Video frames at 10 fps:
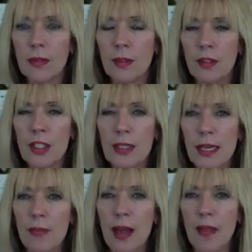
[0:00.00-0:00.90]
Just
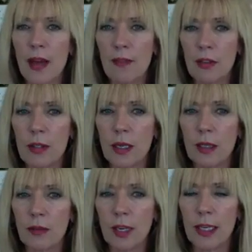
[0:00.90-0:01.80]
think about that for a
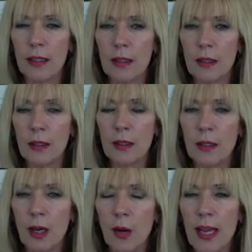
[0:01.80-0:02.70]
second, right?
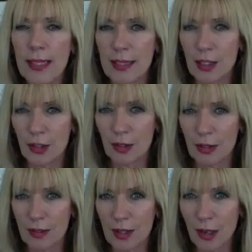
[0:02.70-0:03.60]
Okay, sisters.
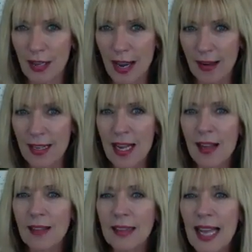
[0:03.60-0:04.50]
Okay,
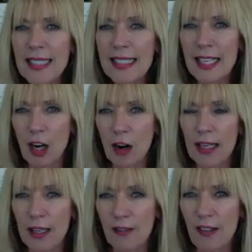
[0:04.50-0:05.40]
let's get our
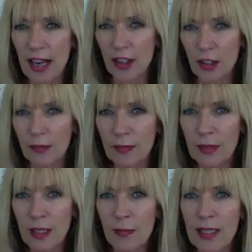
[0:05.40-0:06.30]
it factor,
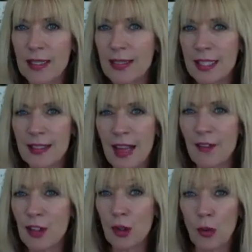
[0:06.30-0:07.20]
because this life
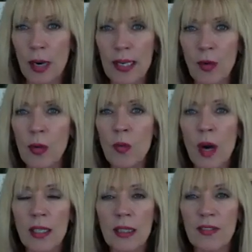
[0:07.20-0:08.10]
is great and we
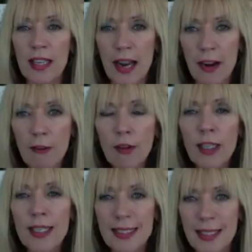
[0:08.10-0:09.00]
want to live it
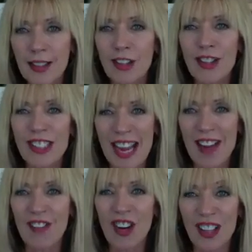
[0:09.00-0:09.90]
every single day
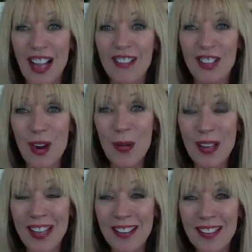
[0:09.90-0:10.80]
of our life, don't
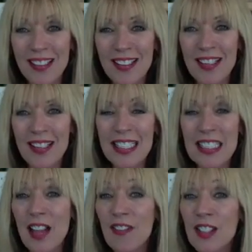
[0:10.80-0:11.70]
we? This
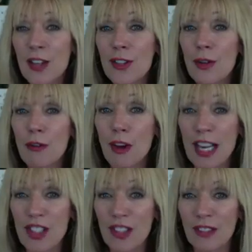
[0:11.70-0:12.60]
life is also
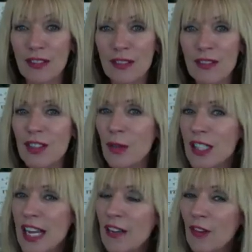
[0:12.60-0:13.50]
fragile. Don't
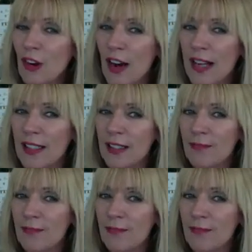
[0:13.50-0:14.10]
take it for granted.